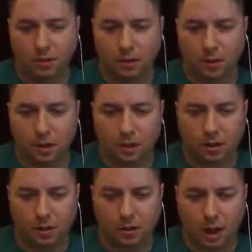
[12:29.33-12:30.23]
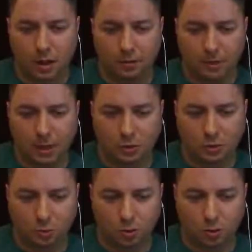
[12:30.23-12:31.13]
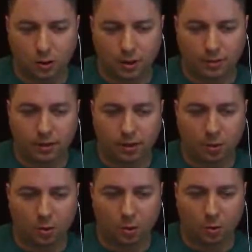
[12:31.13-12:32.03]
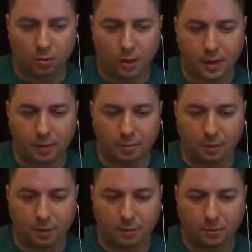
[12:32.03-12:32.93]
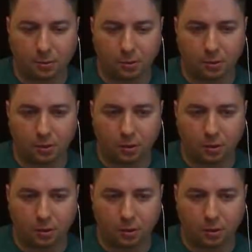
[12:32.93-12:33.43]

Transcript: out of that drawer, it's going to hold that as a placeholder.